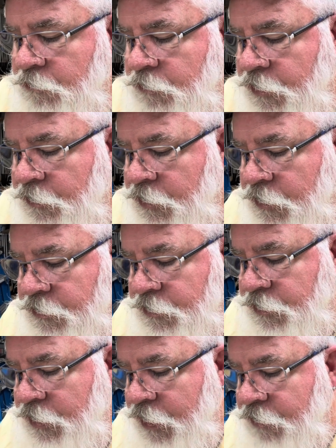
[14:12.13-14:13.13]
will this
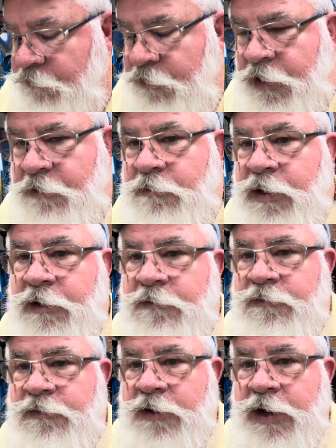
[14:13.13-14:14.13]
Stevie be
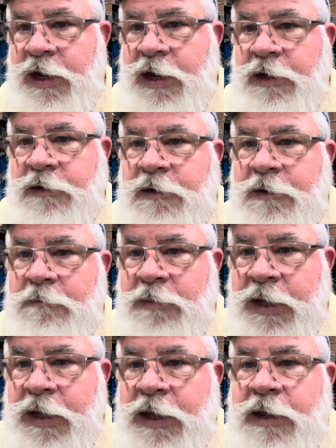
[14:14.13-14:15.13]
free to
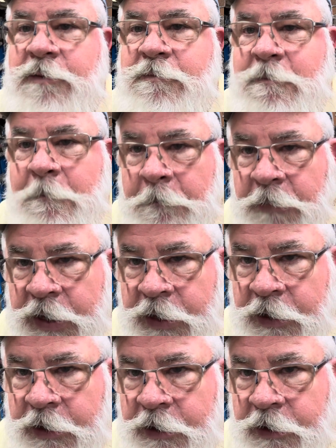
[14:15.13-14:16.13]
be me?
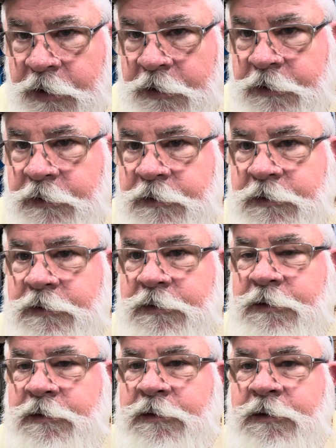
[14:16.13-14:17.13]

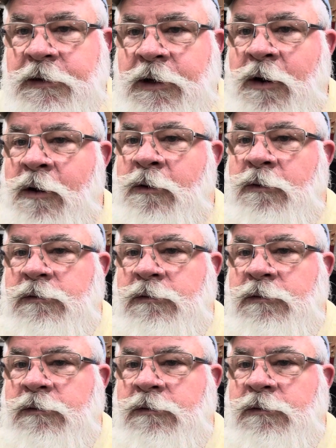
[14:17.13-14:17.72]
Oh,